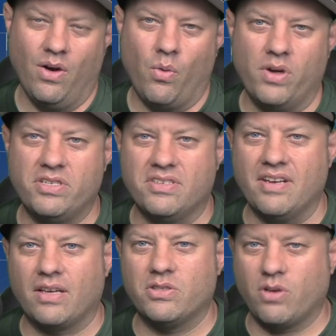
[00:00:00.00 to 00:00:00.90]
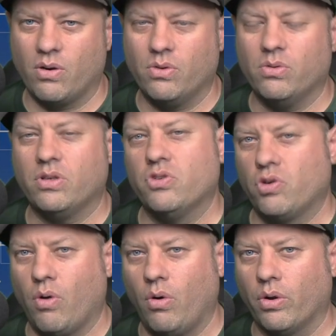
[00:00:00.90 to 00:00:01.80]
which is an external
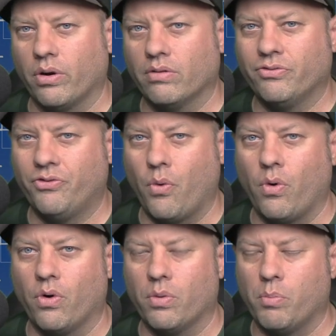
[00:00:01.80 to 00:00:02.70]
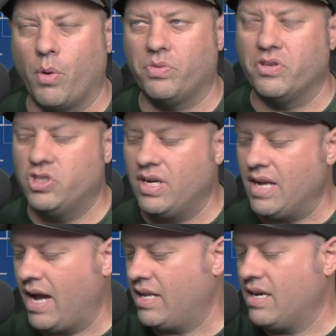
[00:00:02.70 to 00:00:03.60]
controller for both the
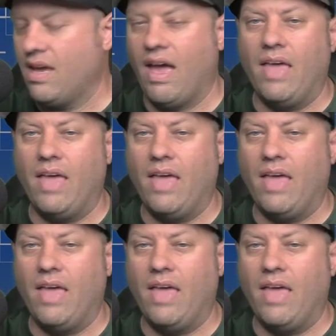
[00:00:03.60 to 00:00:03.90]
G90